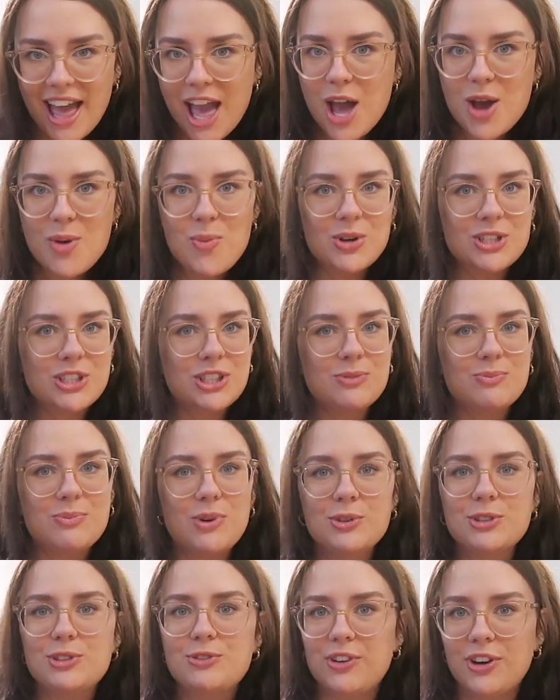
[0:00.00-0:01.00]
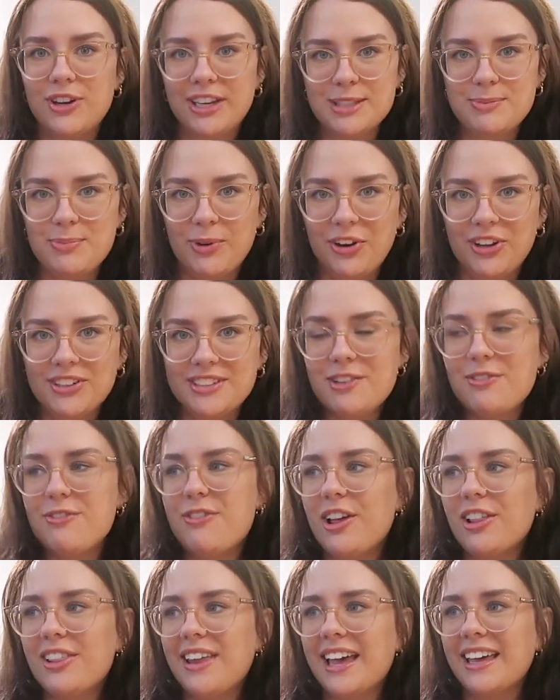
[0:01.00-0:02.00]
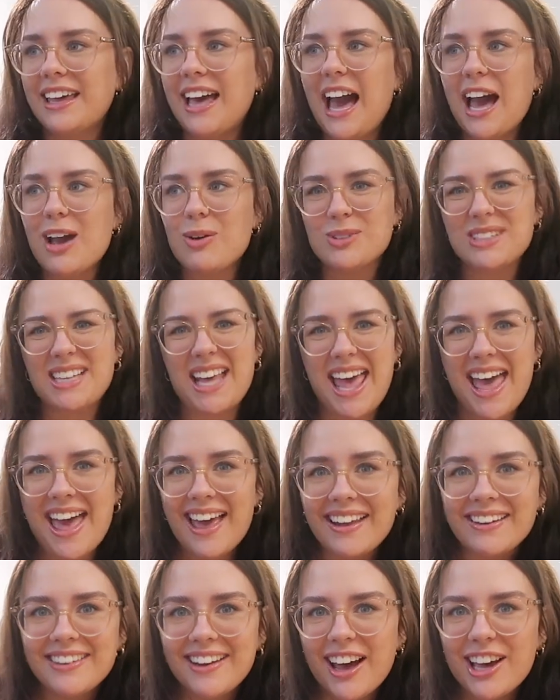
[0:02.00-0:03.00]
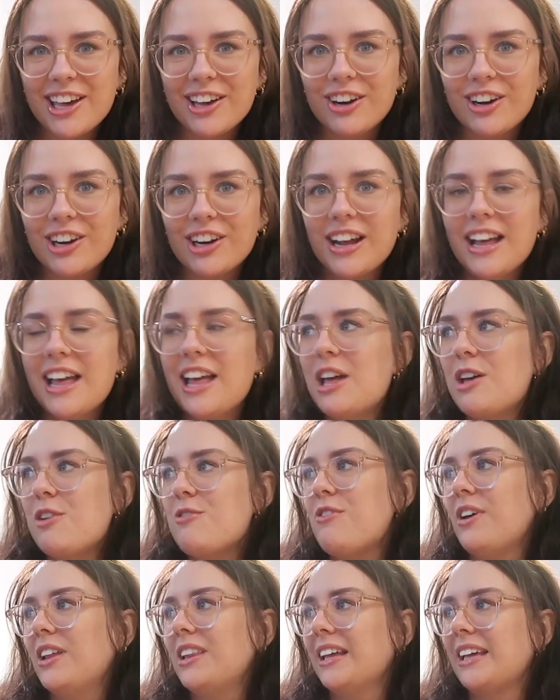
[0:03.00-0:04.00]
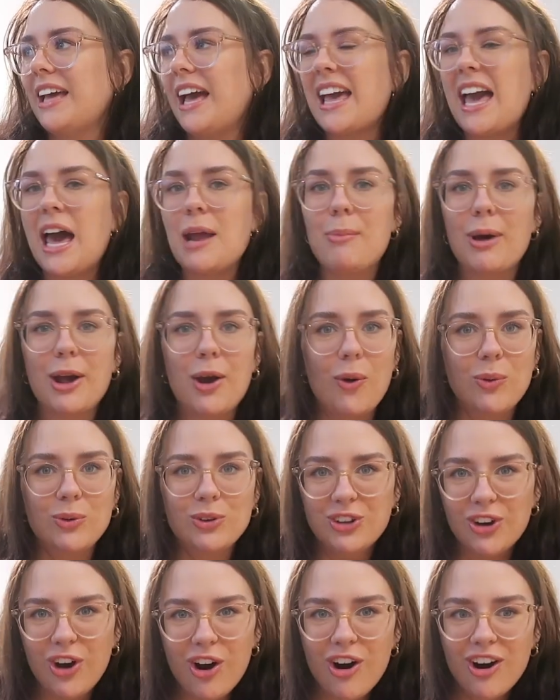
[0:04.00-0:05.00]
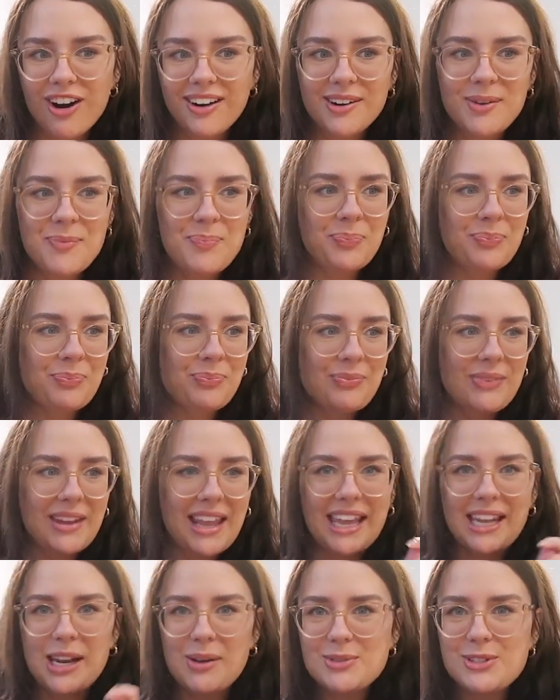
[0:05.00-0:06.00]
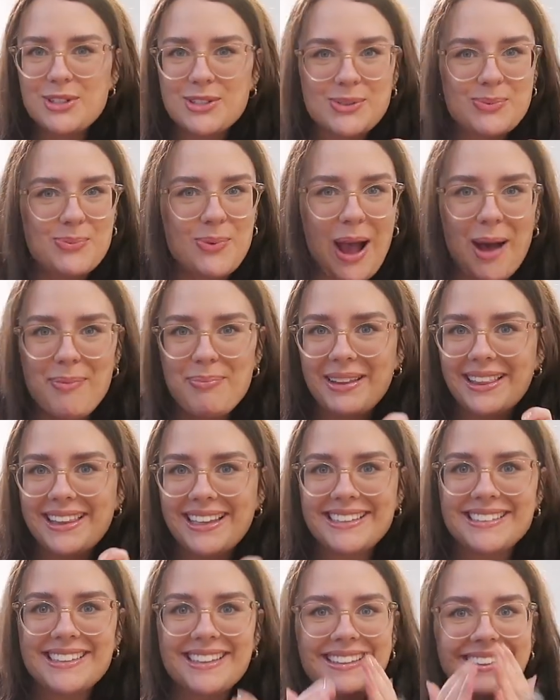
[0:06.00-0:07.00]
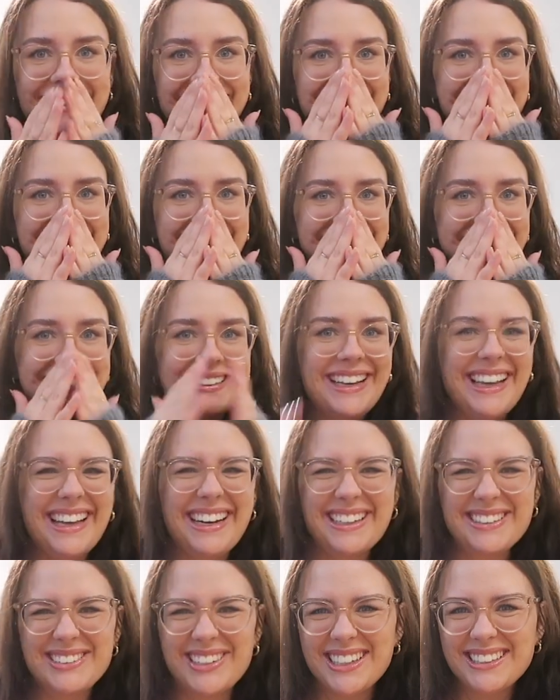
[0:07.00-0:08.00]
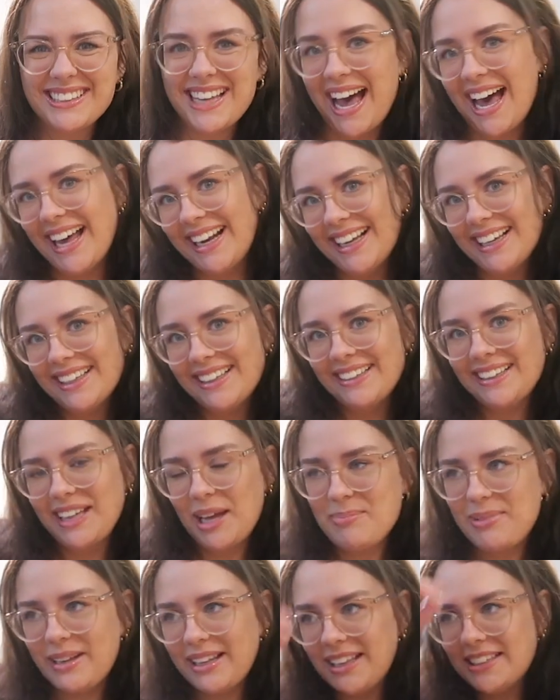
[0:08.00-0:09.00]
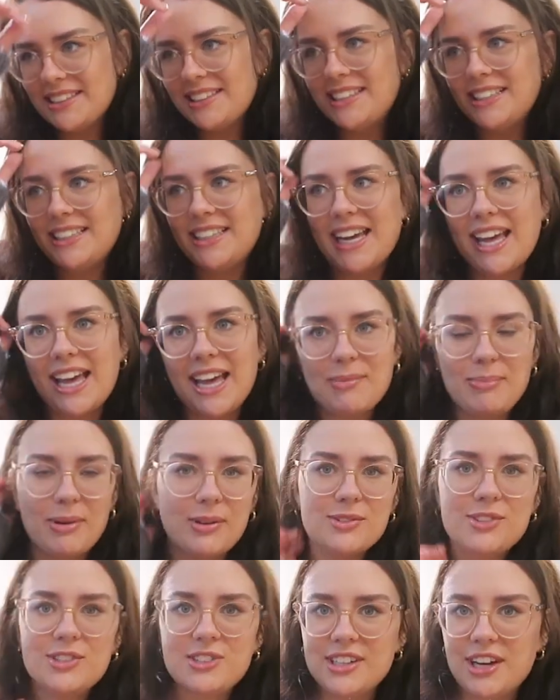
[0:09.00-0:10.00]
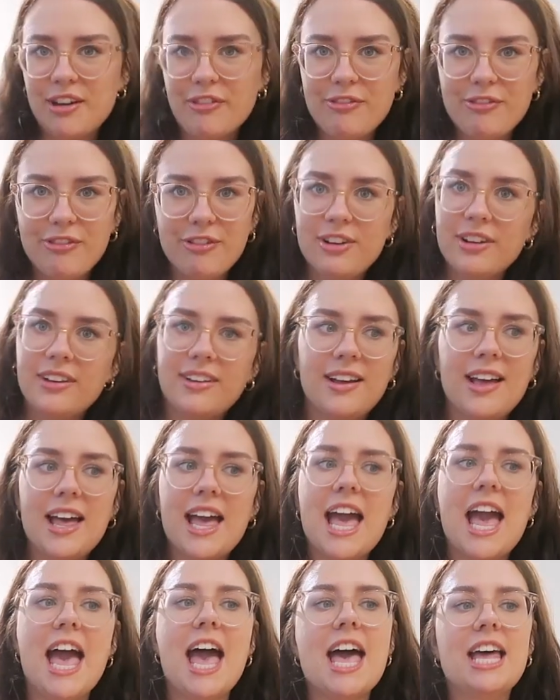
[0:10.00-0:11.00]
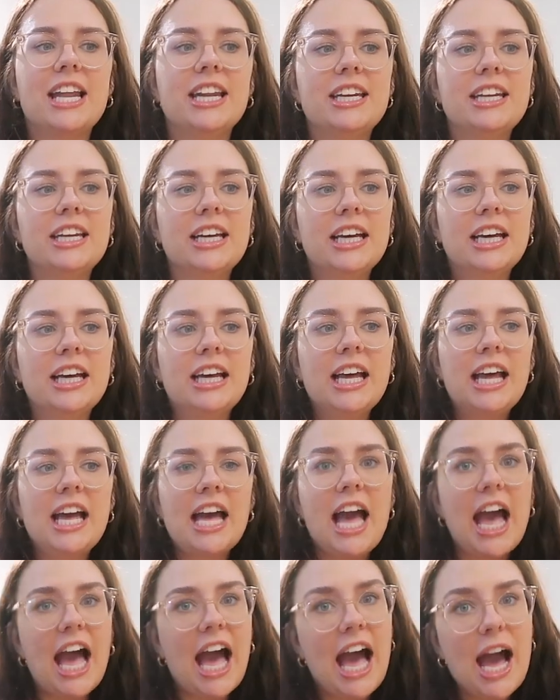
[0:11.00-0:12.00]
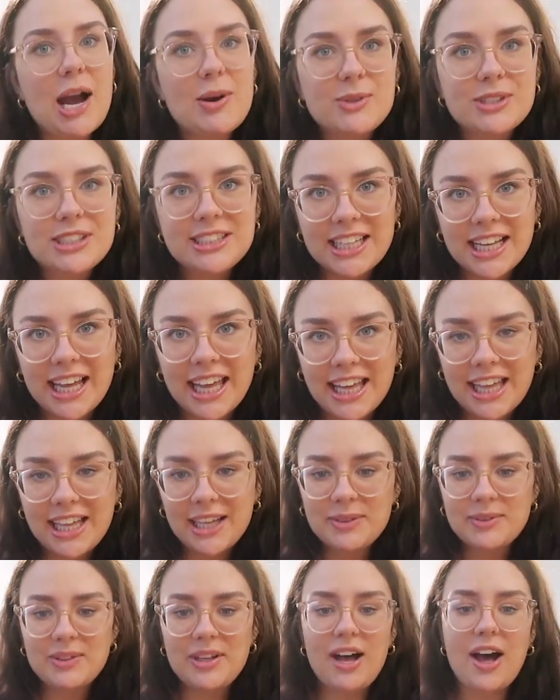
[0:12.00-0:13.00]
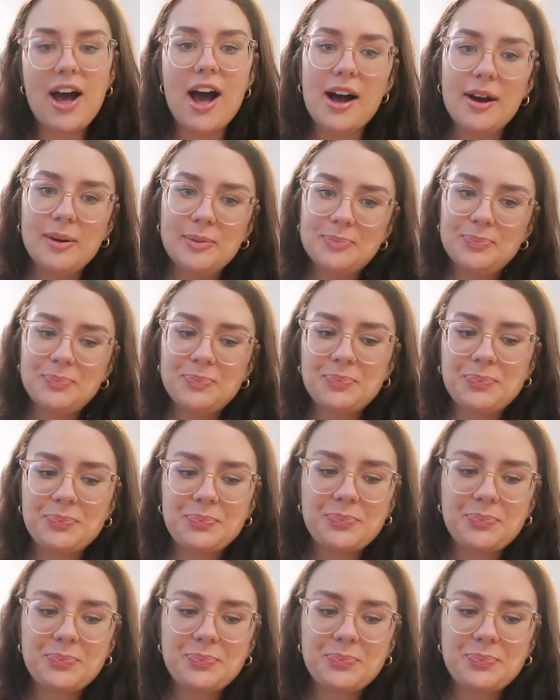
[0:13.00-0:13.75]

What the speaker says: It was the most fun experience. It felt like I was a hand dyer. It felt like I had my own yarn and I was just wrapping these. And I talked to Anna a bit yesterday about stuff and I was like, hi